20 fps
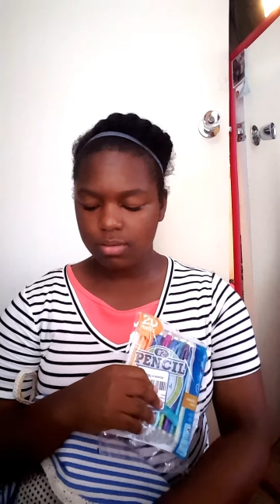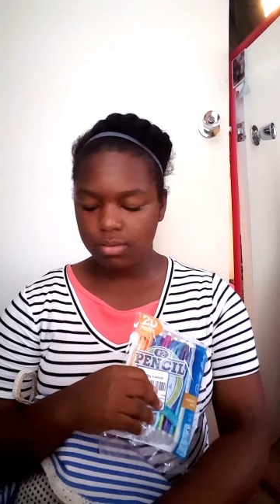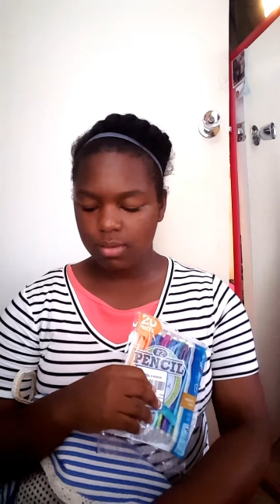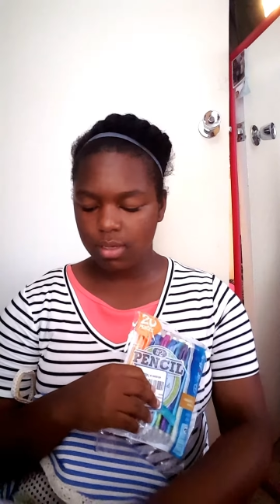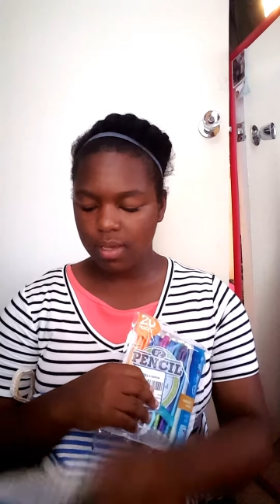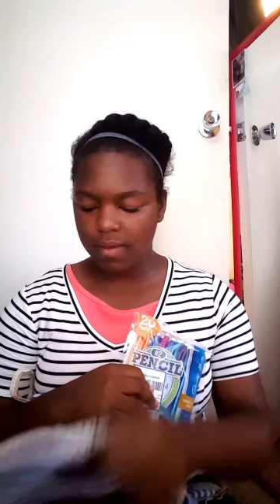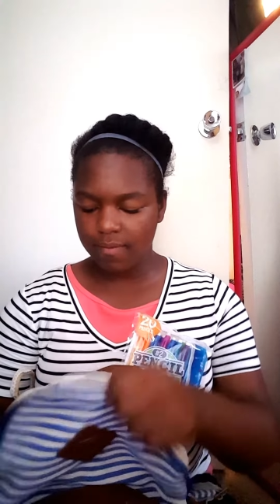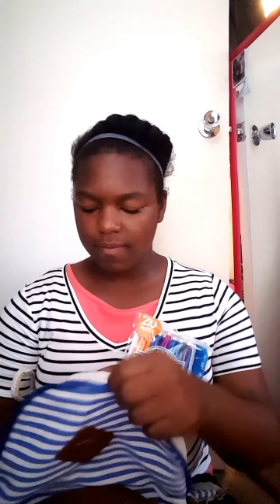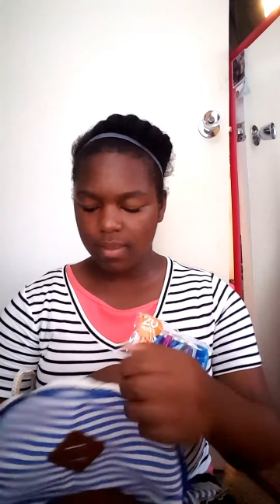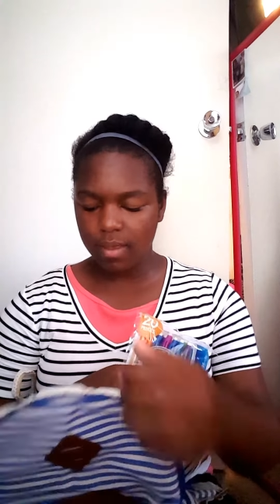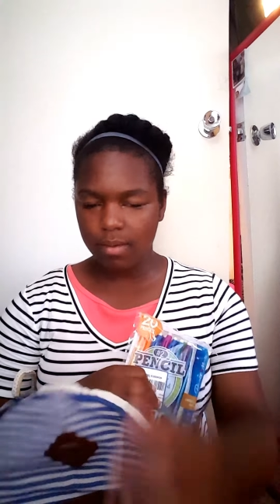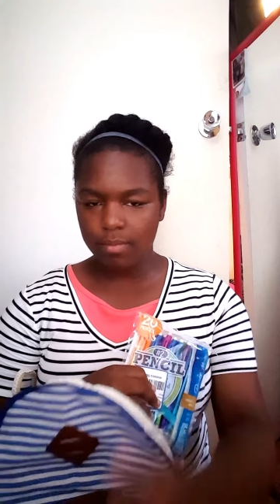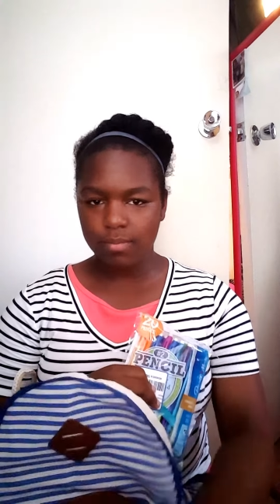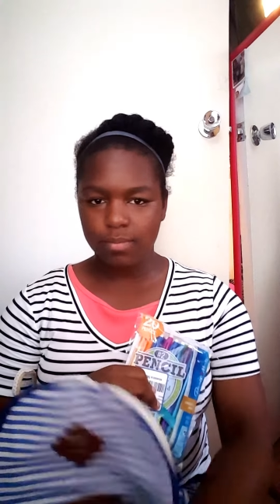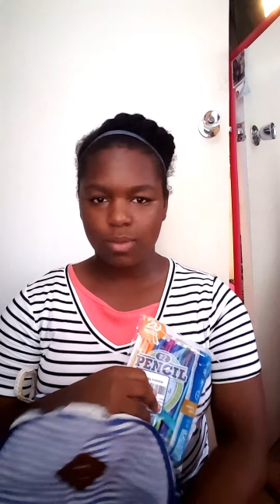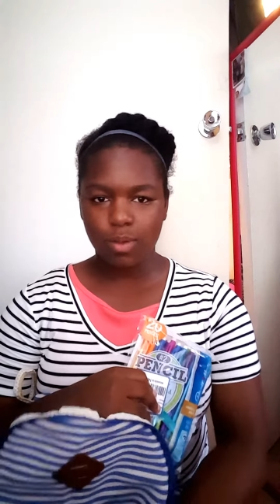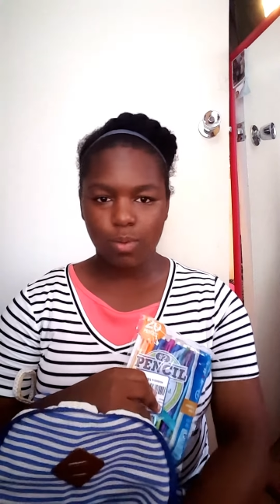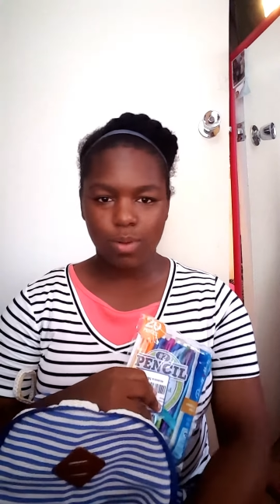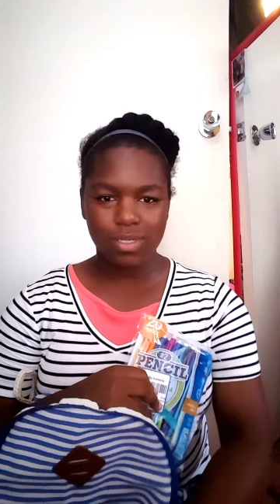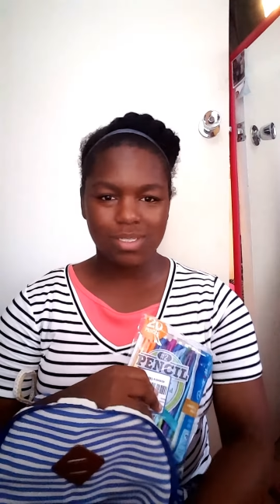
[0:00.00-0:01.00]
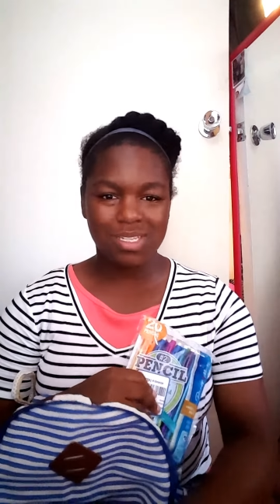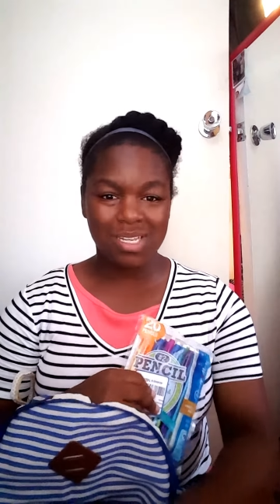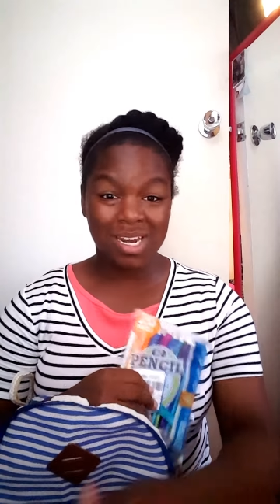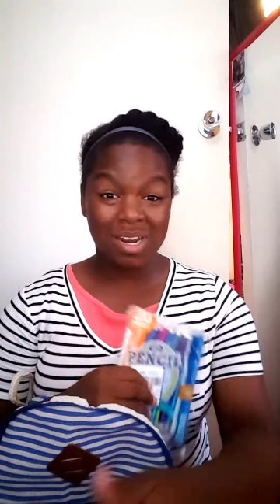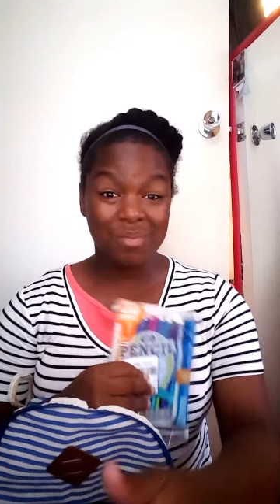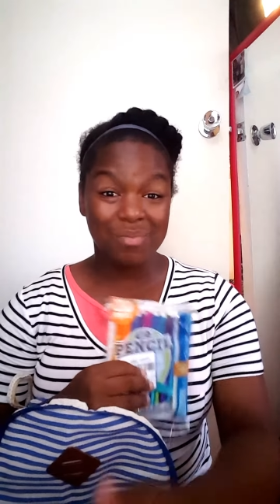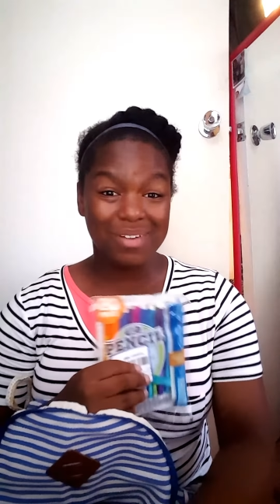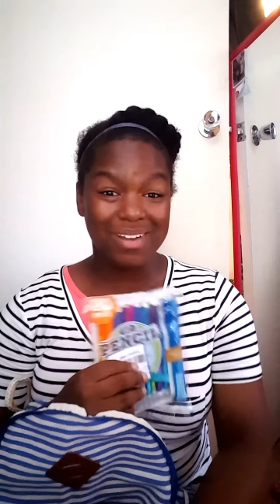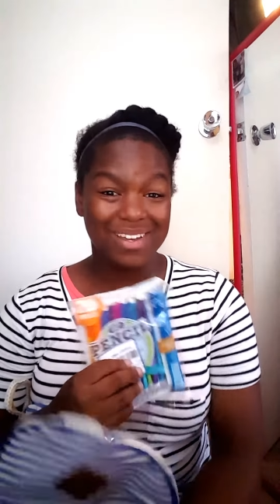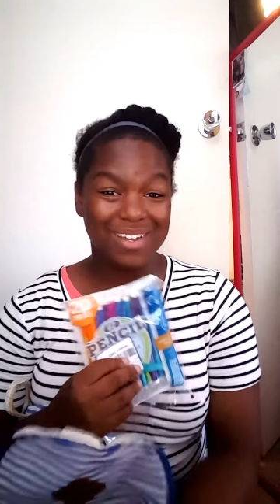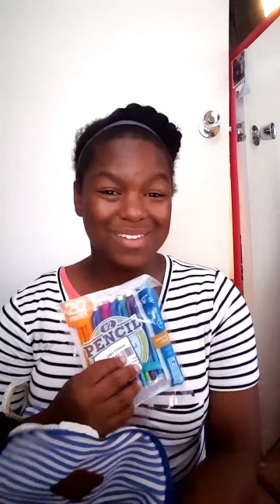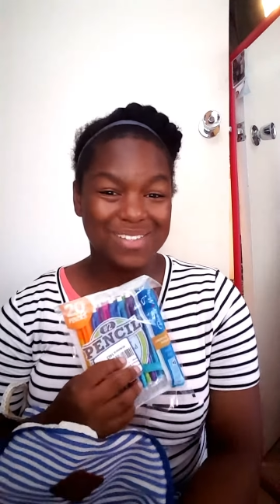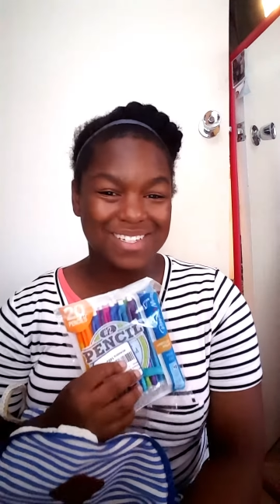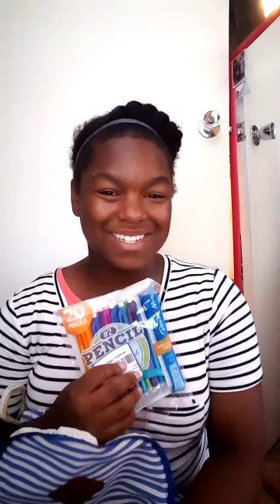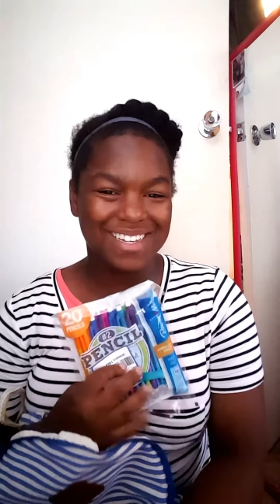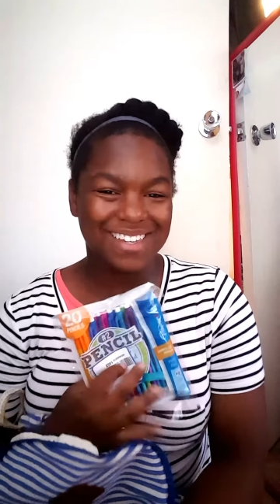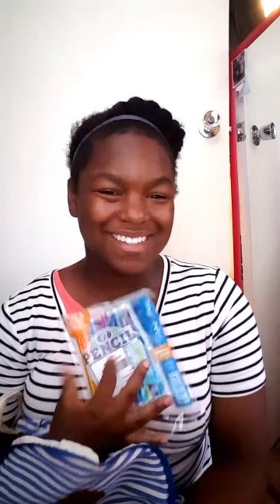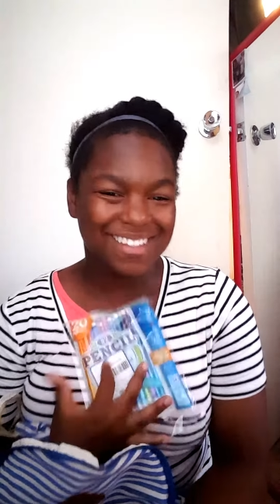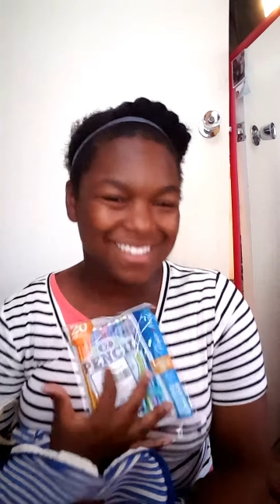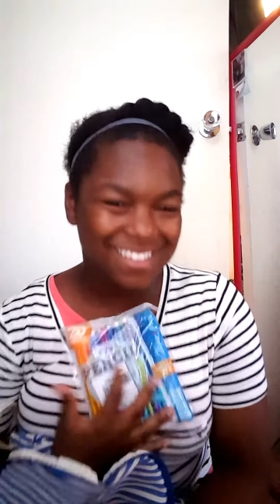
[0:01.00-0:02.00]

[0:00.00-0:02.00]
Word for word: give them the ones that I'm using